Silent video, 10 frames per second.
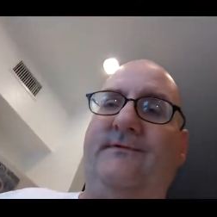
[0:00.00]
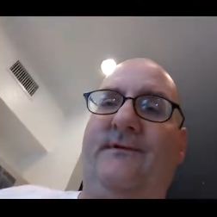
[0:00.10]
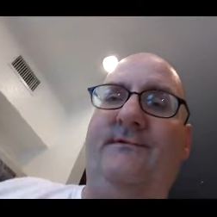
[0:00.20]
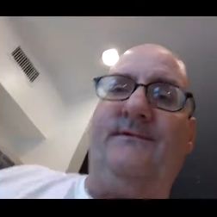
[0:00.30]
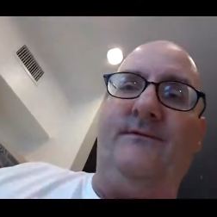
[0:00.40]
It's
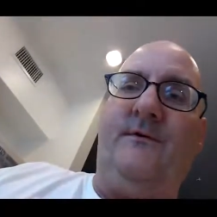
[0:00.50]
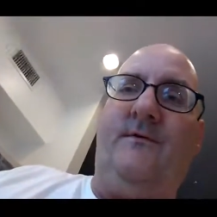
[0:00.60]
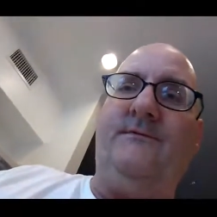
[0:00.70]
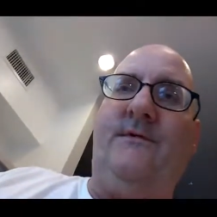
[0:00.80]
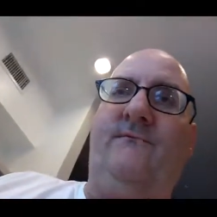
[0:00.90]
just the
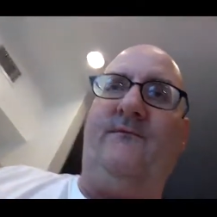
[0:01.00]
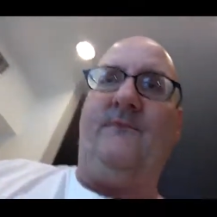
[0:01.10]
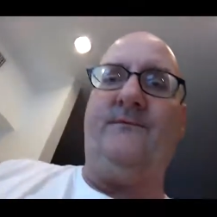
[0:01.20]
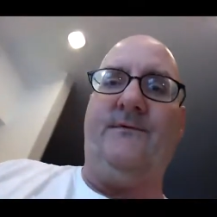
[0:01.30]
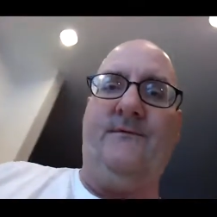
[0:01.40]
taunting
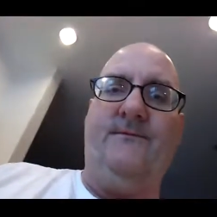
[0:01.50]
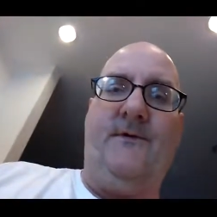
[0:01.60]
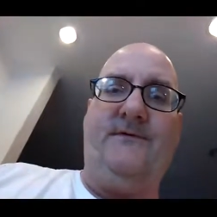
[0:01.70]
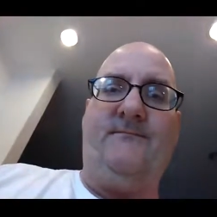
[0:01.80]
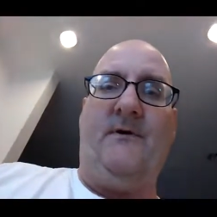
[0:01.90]
folks of
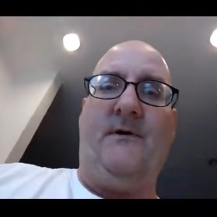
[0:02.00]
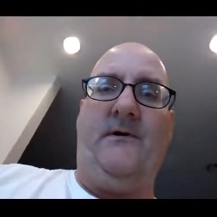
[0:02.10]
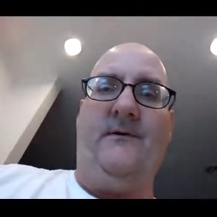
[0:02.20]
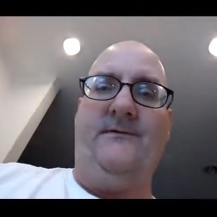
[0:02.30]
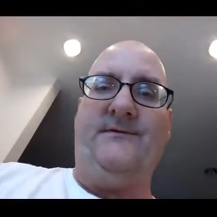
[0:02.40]

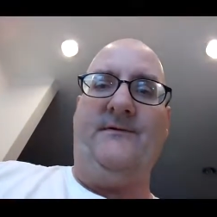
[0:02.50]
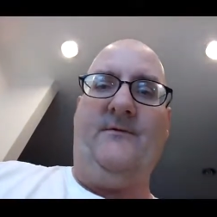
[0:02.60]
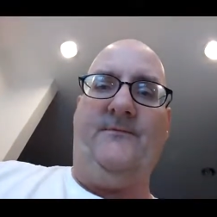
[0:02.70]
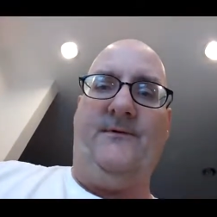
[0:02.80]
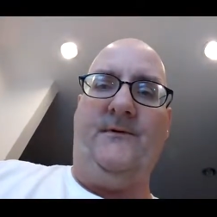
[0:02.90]
Aspire and
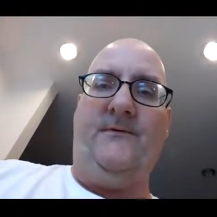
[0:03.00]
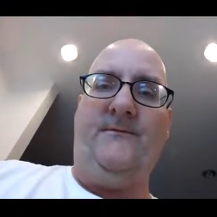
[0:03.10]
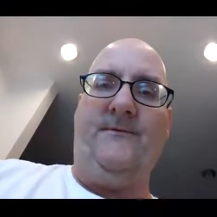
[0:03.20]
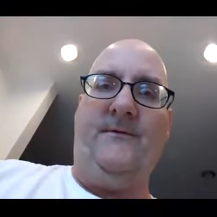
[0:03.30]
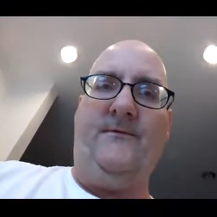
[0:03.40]
Sylvia
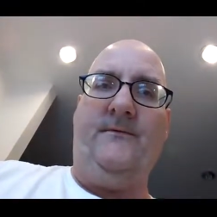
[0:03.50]
of